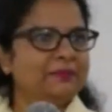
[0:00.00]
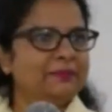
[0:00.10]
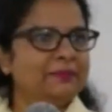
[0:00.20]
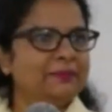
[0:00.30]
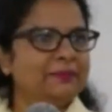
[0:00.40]

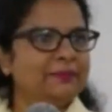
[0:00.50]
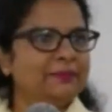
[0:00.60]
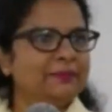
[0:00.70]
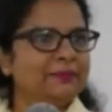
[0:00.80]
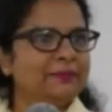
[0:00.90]

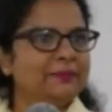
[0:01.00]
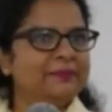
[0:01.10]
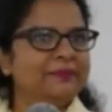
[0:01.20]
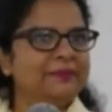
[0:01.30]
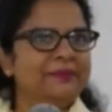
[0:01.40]

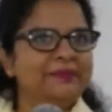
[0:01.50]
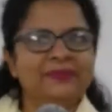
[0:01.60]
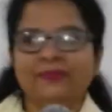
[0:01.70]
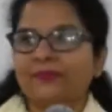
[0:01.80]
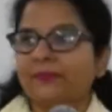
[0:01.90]

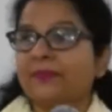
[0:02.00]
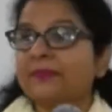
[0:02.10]
Nobody speaks.